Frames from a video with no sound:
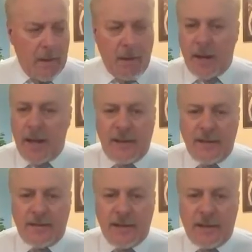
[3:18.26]
a lot of
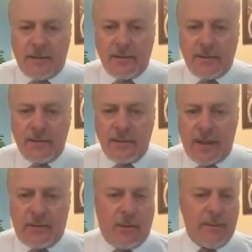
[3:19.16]
these sales,
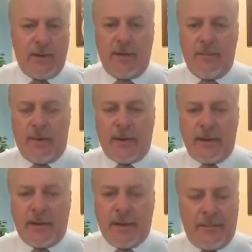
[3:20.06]
they told the internet
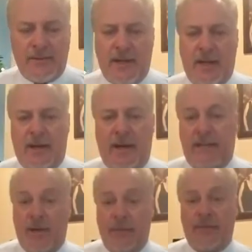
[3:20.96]
marketing companies I
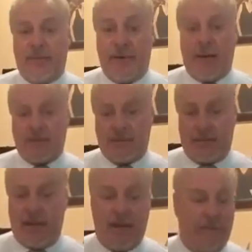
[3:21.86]
have $100,000
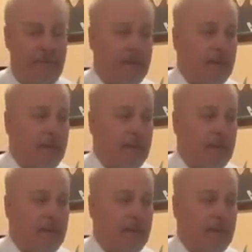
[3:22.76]
or I have